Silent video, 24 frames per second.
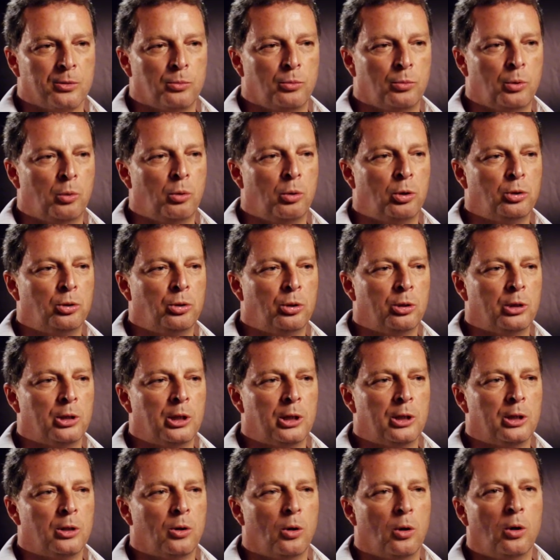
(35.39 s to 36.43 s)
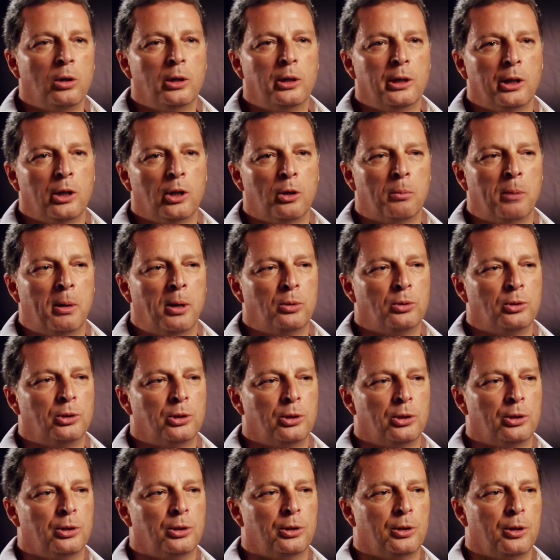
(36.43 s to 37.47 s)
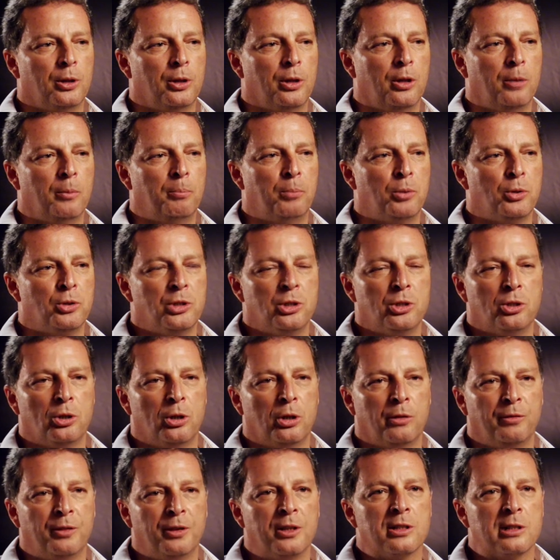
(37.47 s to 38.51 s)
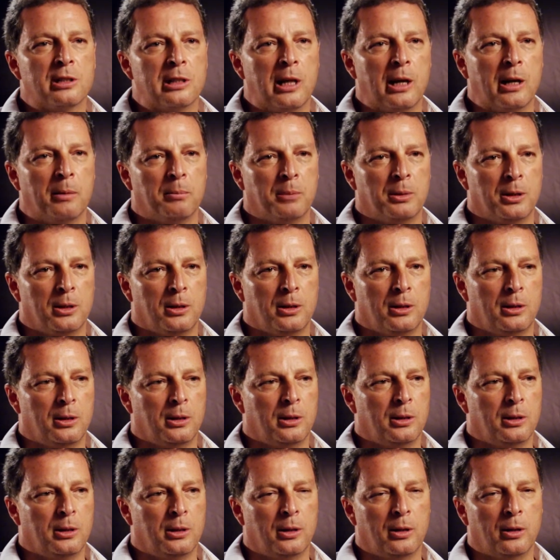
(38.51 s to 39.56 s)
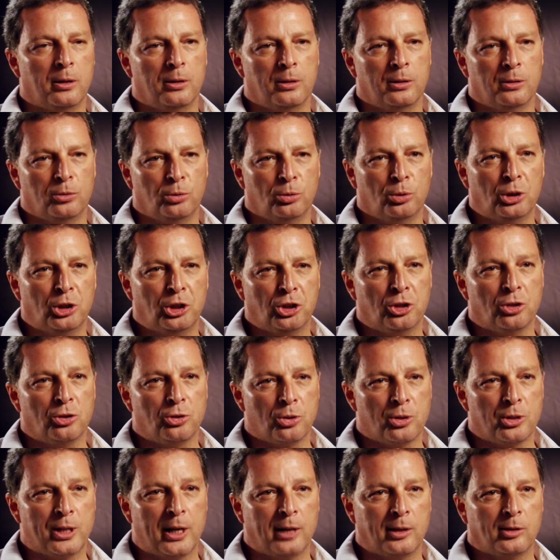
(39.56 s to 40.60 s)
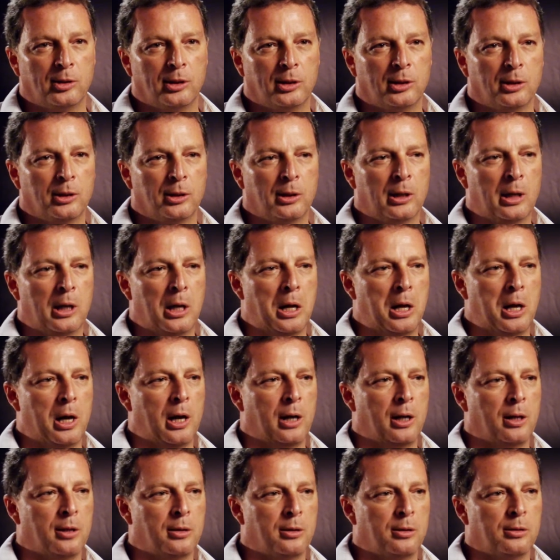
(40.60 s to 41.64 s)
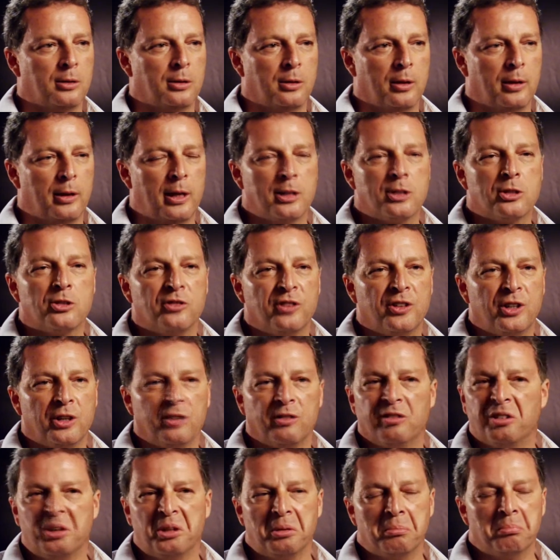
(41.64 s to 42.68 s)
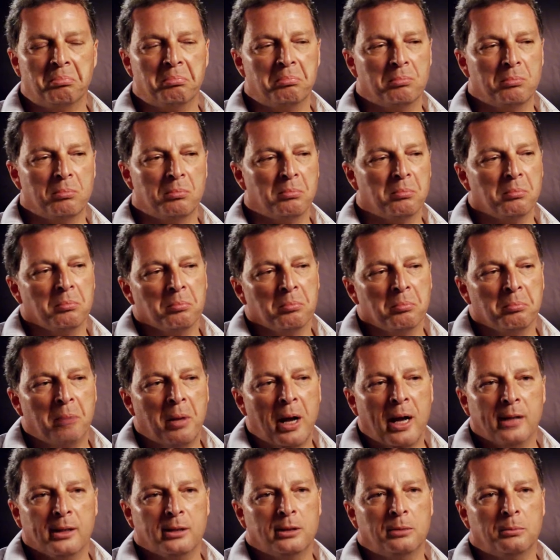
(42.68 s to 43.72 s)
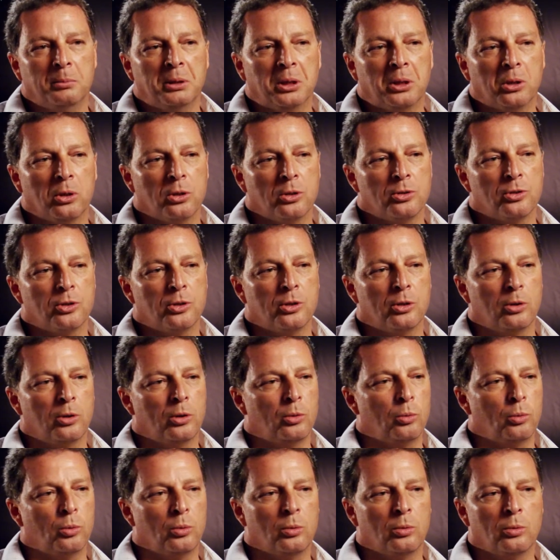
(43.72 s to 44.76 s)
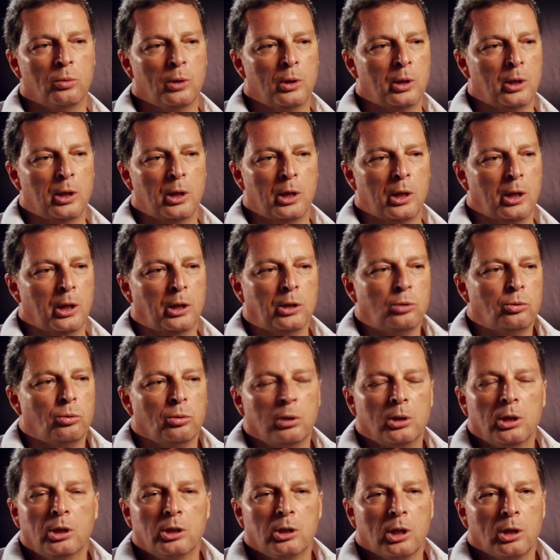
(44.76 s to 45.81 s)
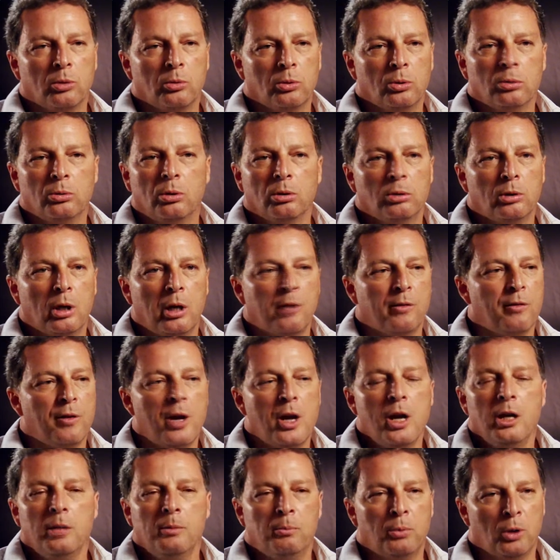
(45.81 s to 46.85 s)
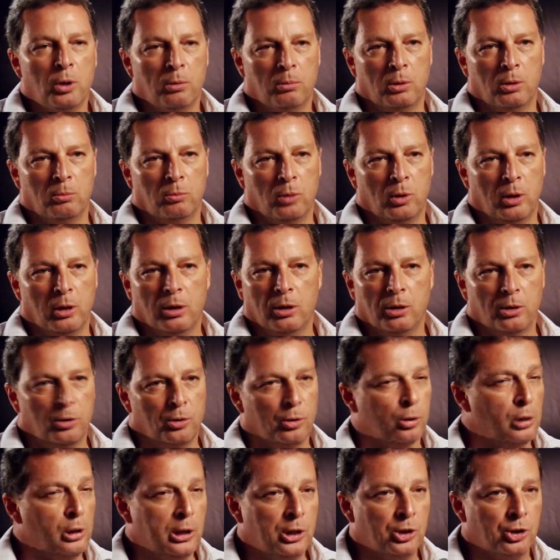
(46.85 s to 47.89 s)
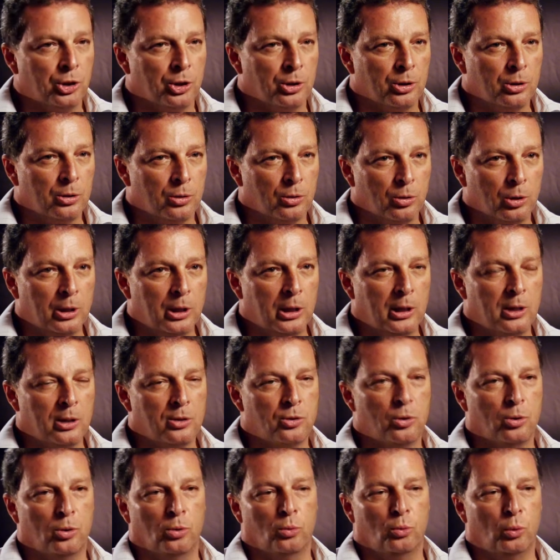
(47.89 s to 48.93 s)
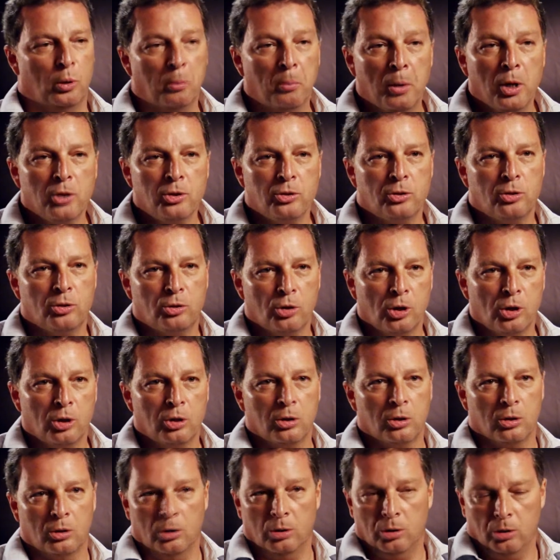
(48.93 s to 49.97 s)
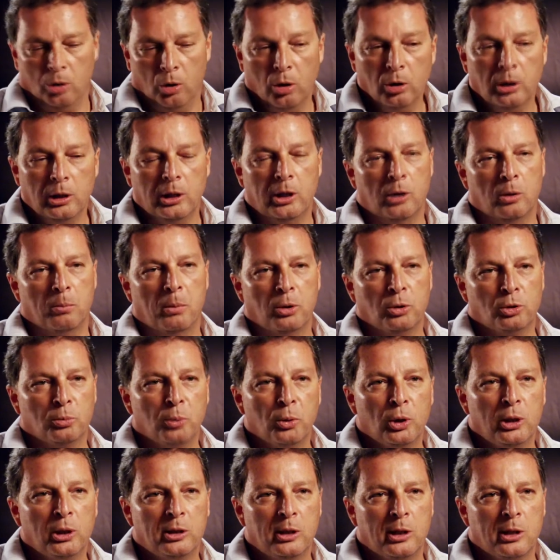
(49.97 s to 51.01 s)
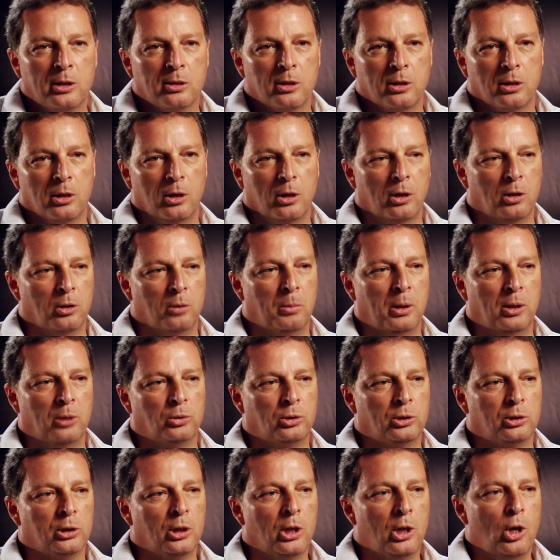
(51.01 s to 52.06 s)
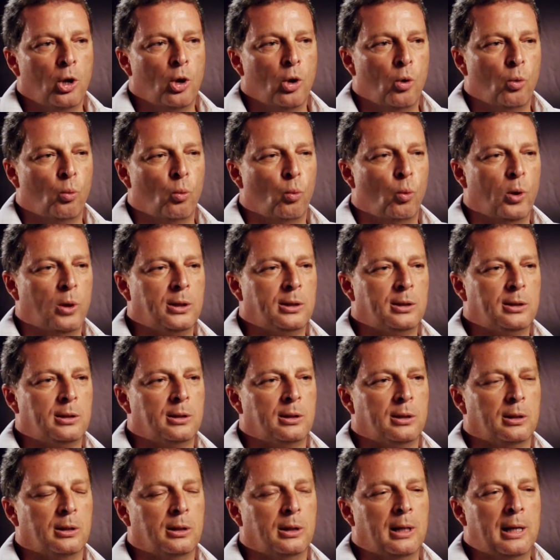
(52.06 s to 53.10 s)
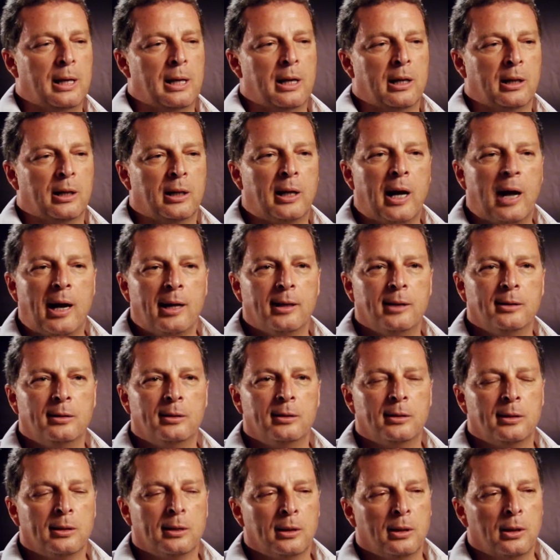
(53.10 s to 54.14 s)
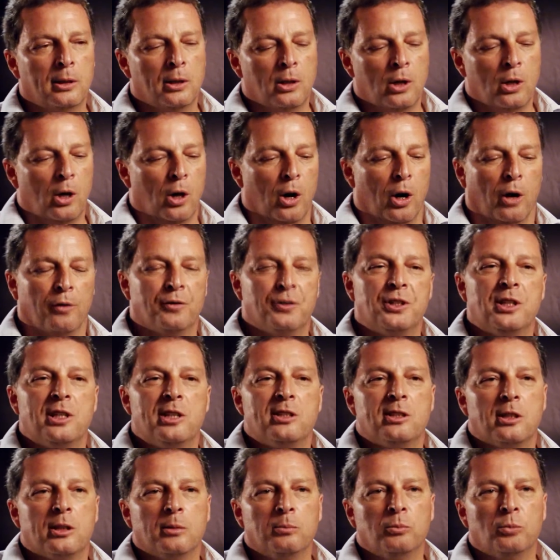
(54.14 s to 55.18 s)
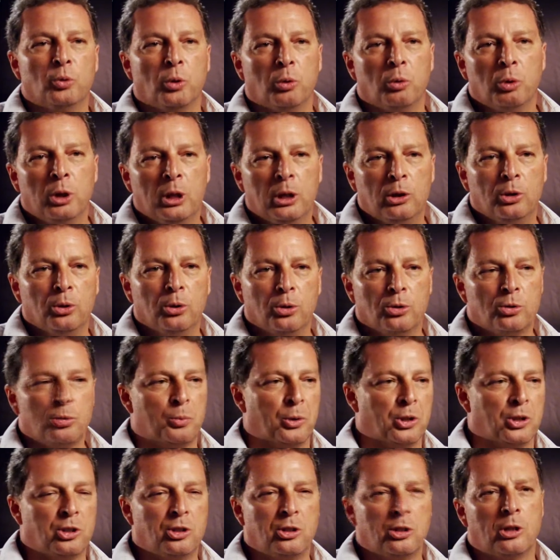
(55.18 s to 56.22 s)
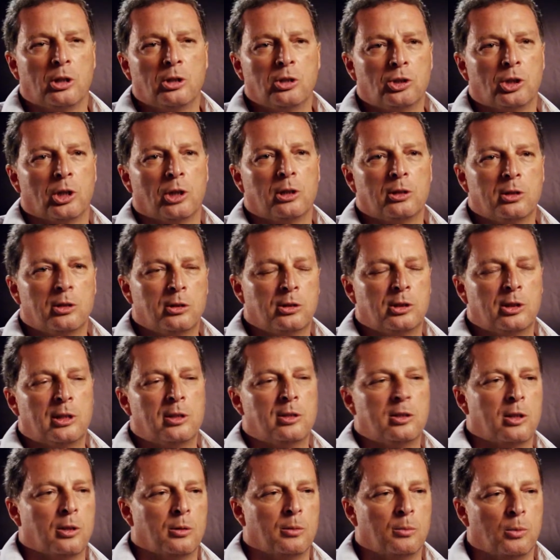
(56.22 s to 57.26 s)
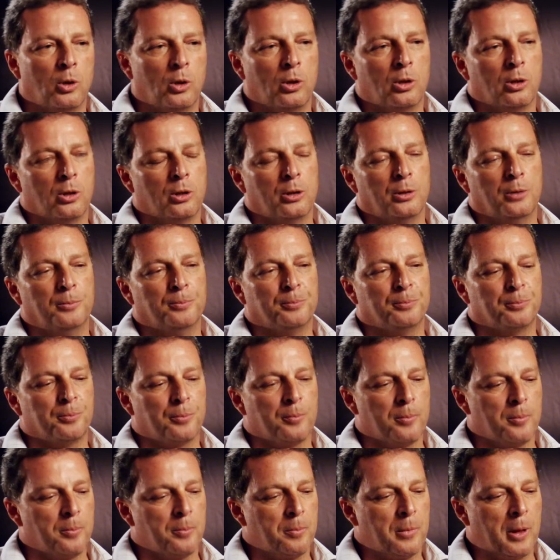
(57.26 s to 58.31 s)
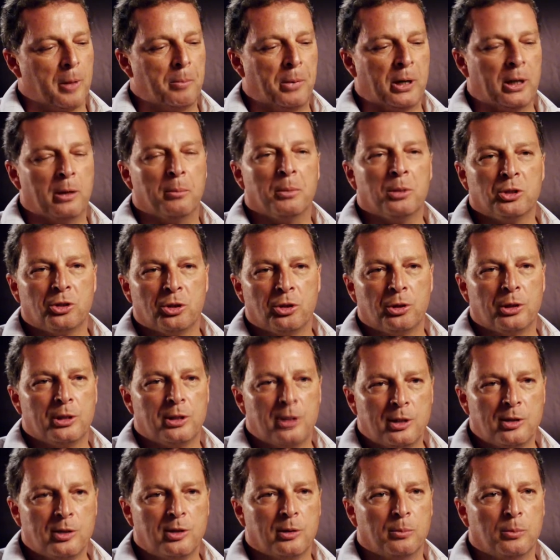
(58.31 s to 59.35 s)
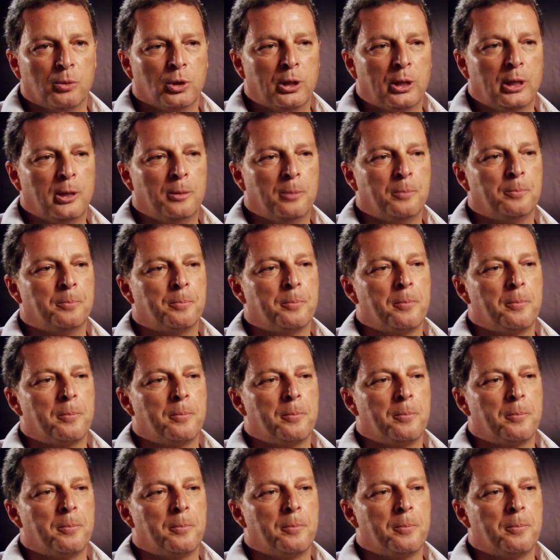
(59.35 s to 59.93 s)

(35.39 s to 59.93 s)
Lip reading: We were talking only about the position of Islam in the Tunisian society. And that's very, very bad, because in Tunisia you don't have any problem with religion, okay? So we must talk only about politics, about what kind of system we will use, presidential system or parliamentary system, okay?